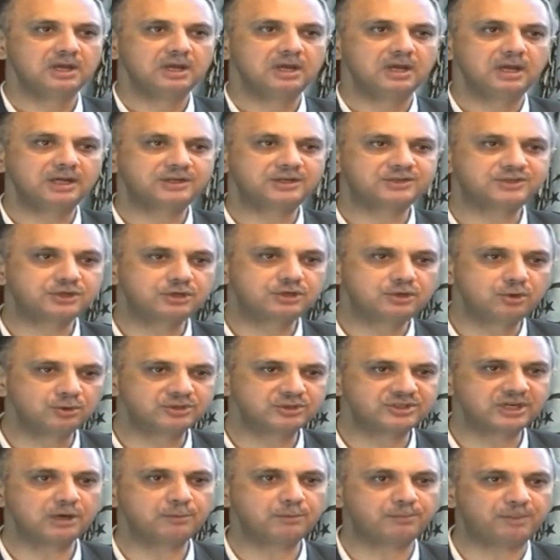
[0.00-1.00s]
It's
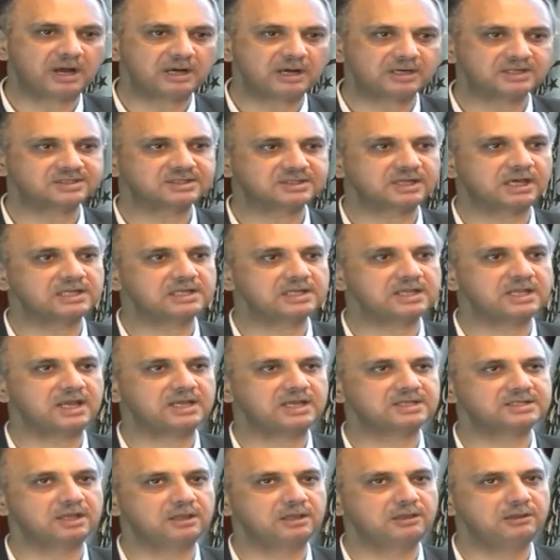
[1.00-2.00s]
using Pakistan
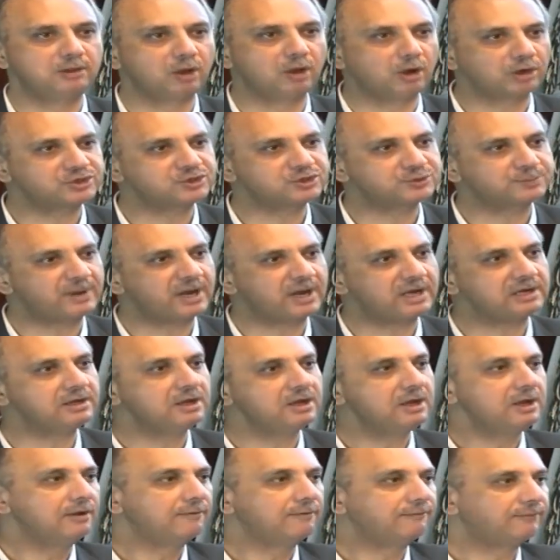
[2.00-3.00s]
as a launch
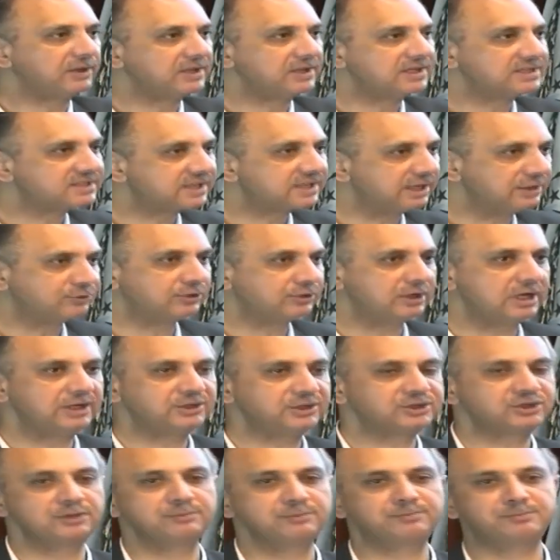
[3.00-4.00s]
pad for the Central
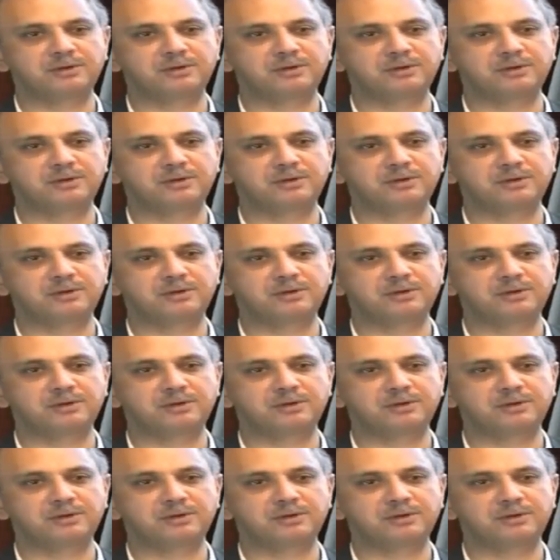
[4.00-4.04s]
Asian